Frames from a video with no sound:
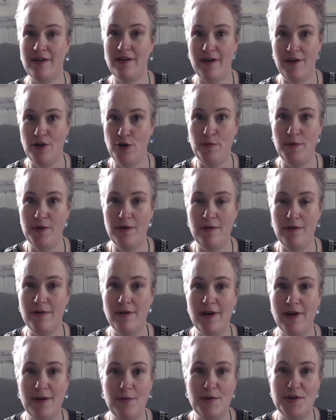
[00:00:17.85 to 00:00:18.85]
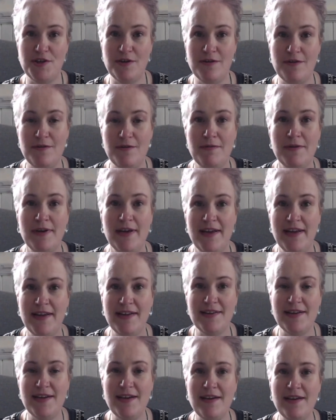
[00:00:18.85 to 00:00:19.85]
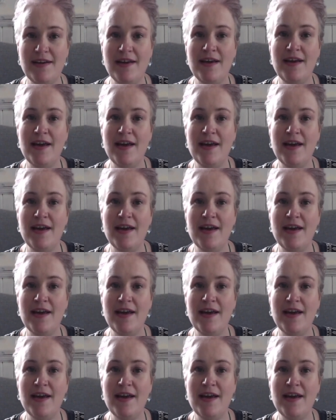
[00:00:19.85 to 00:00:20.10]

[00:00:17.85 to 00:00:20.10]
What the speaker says: I hope you like what you see.